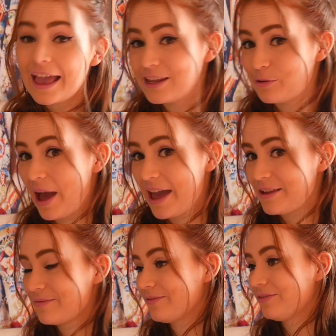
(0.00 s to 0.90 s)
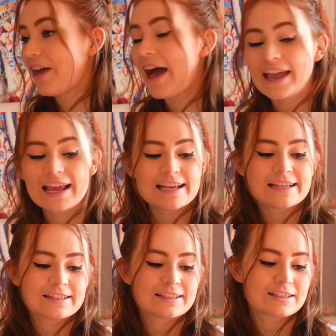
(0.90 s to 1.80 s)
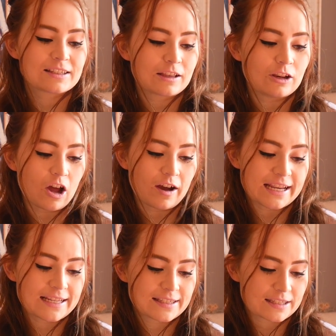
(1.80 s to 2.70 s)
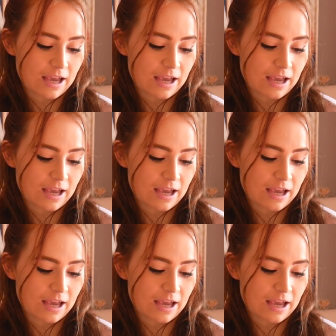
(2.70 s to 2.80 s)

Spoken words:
Anyway, that is Lies,